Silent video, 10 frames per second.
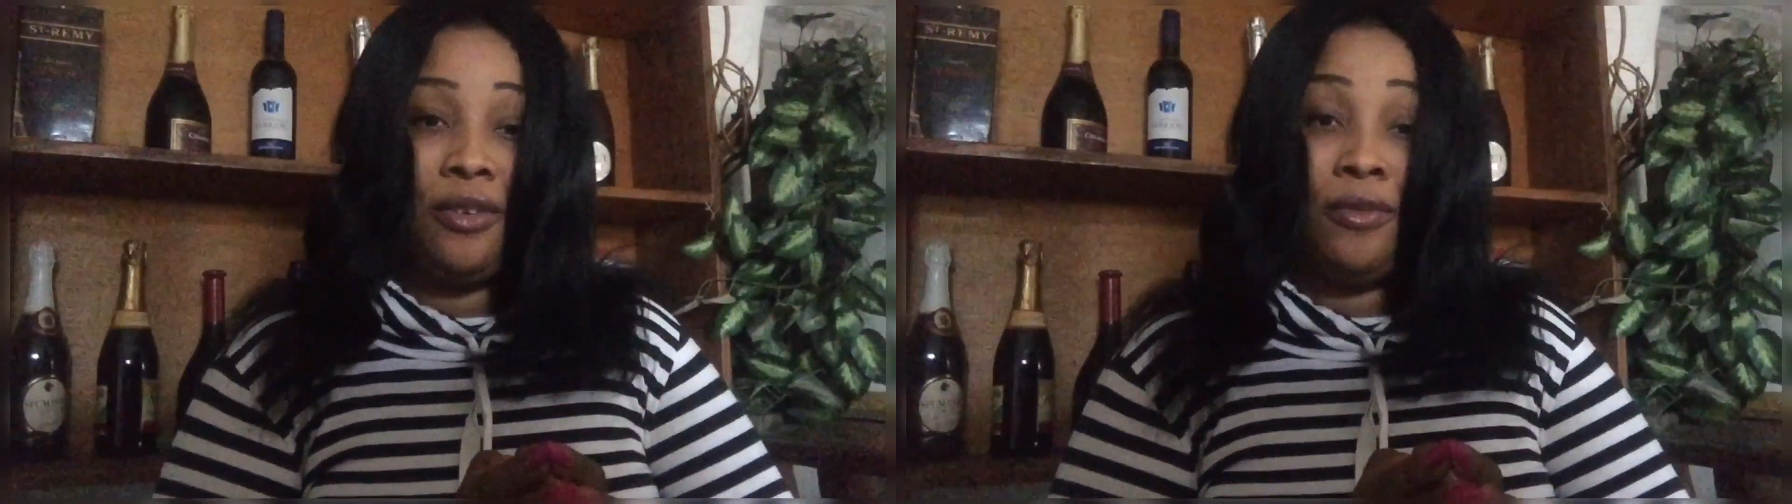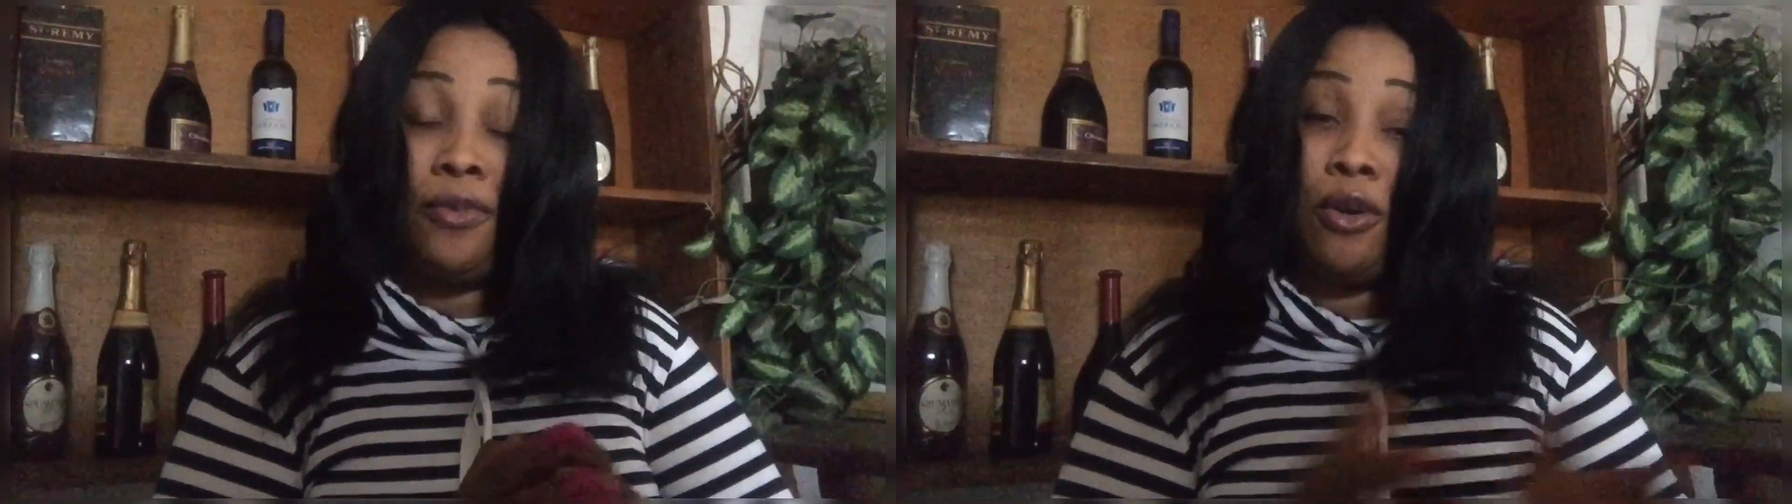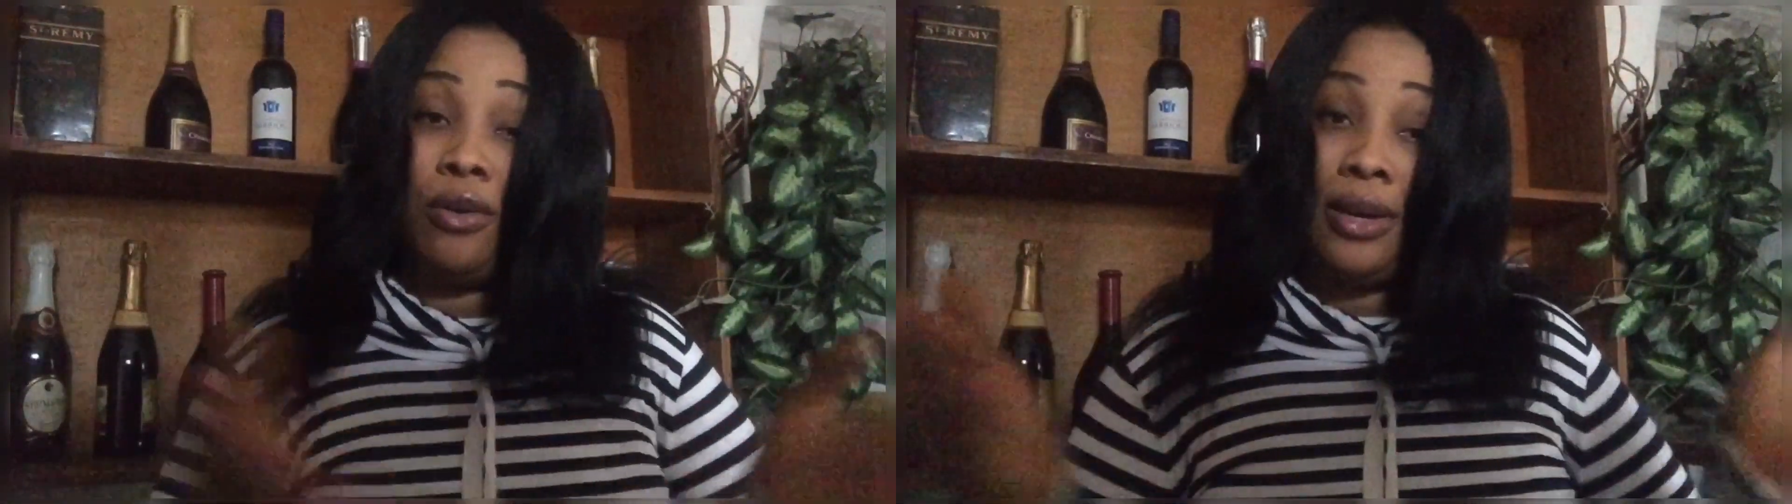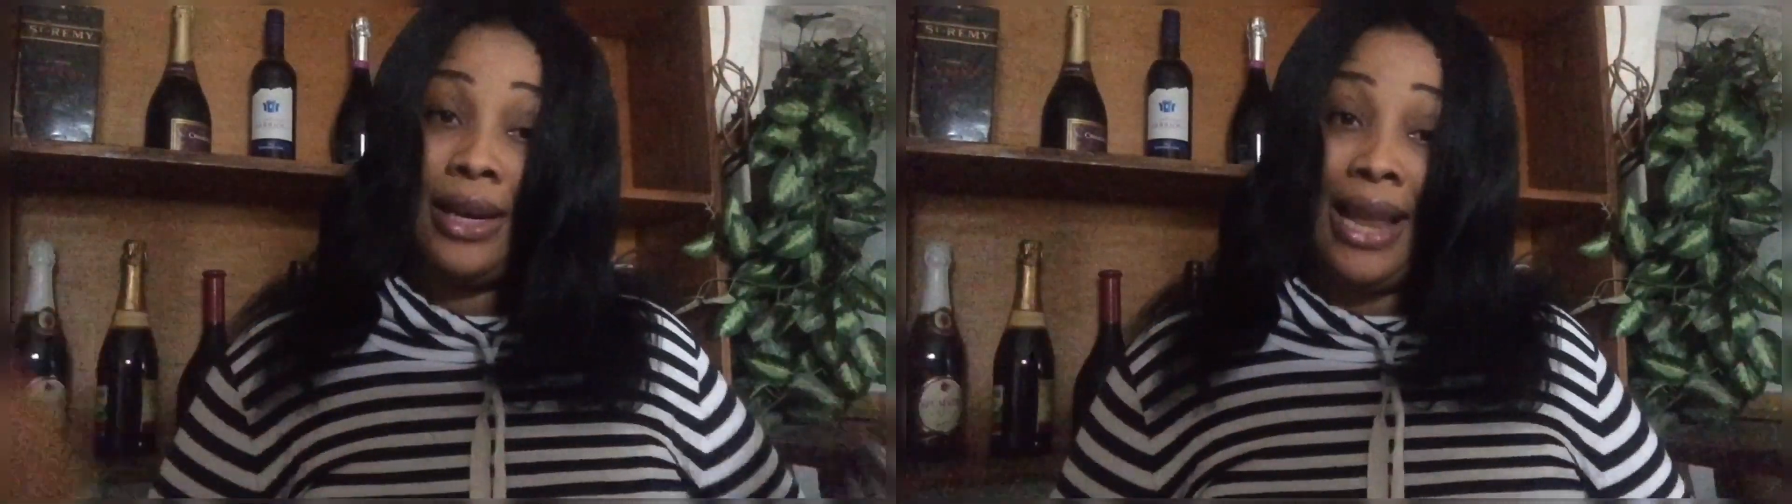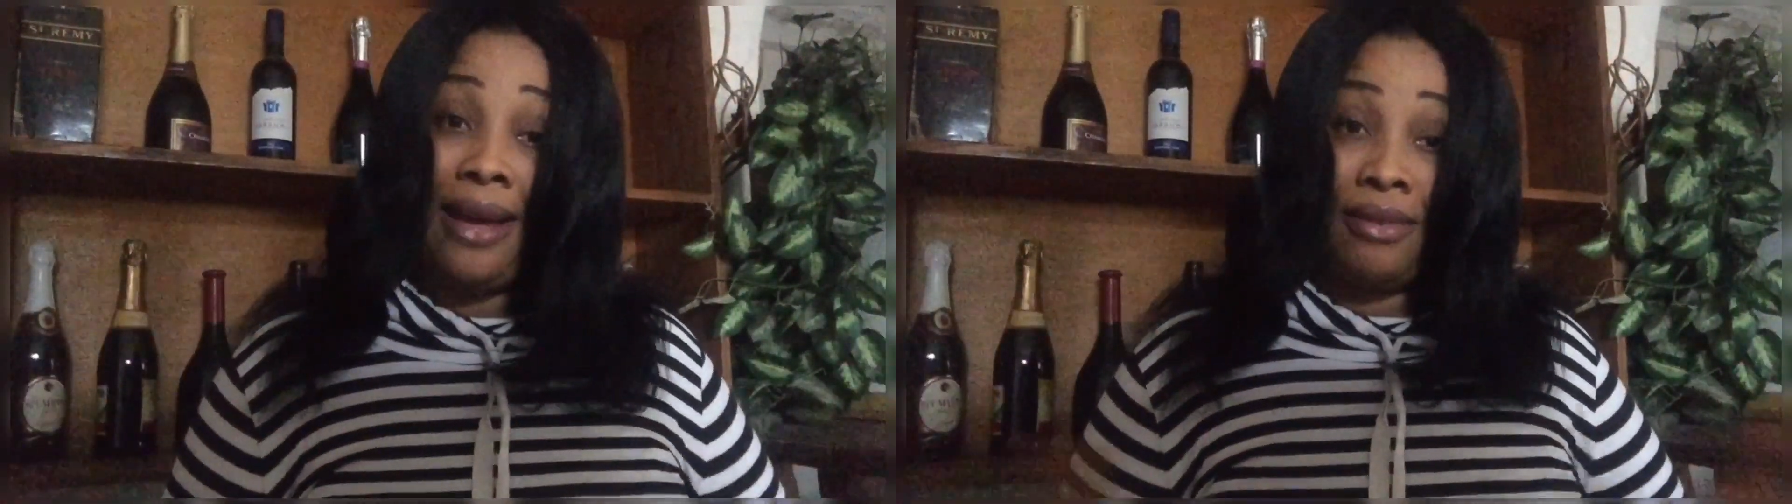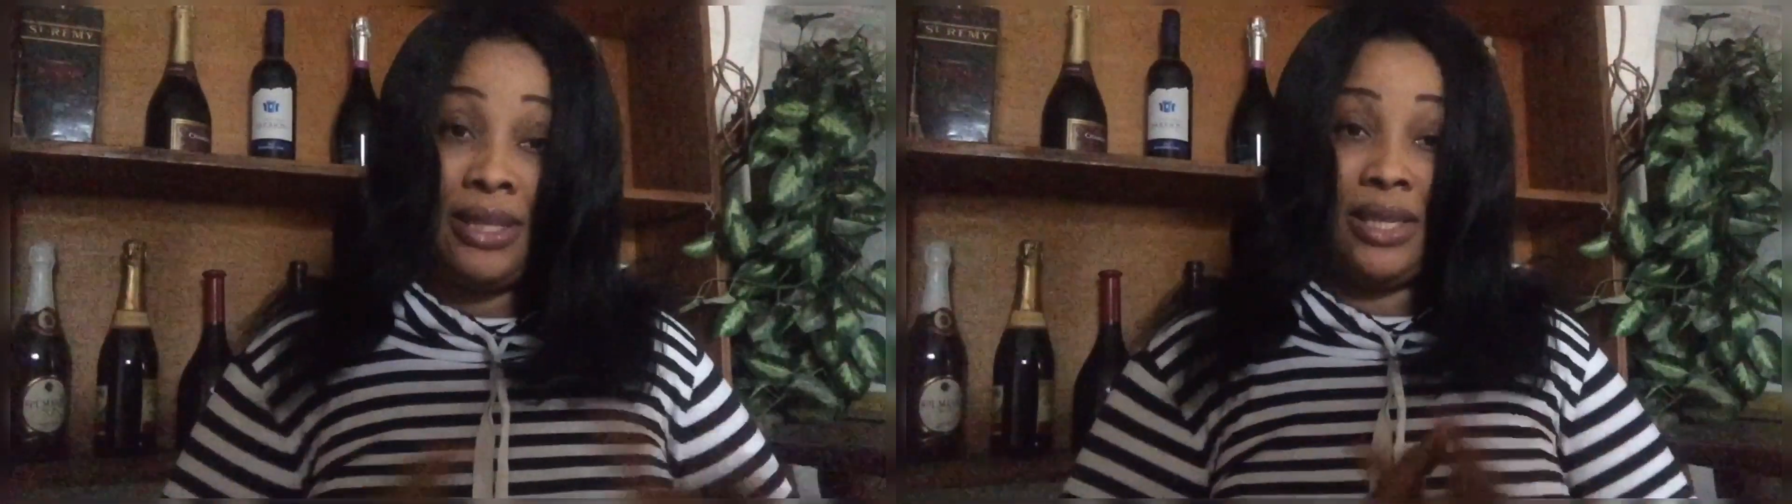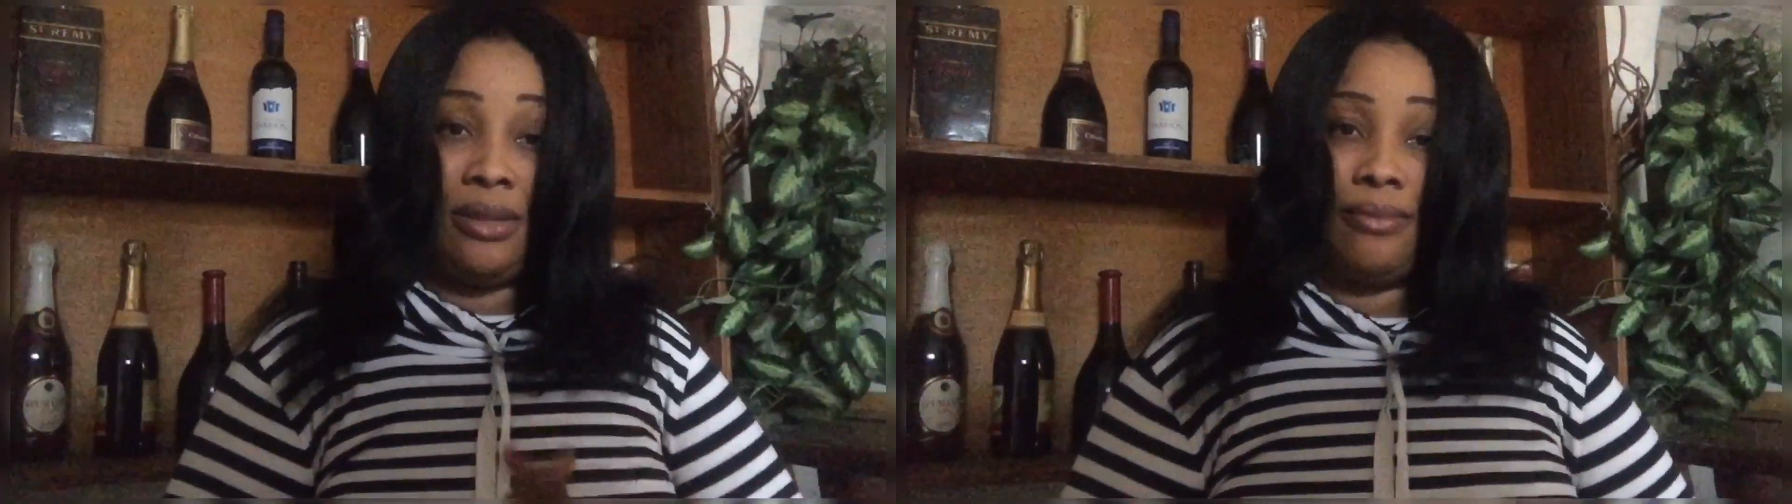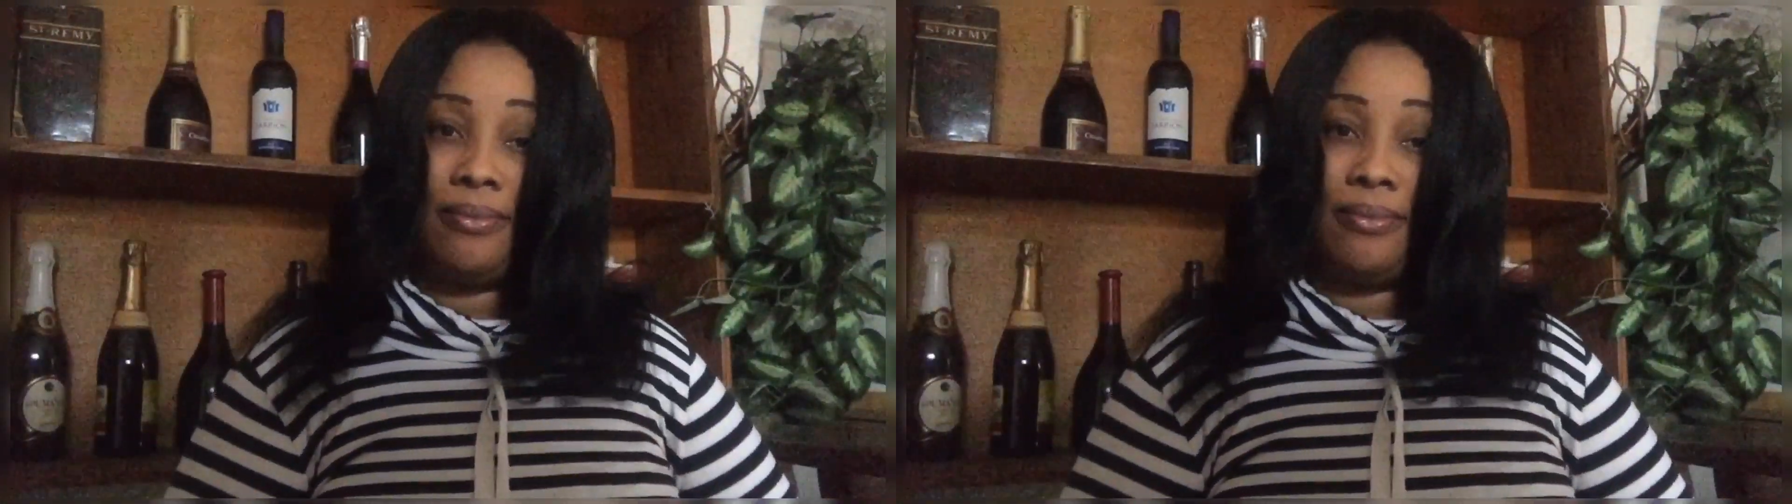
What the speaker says: for clarity.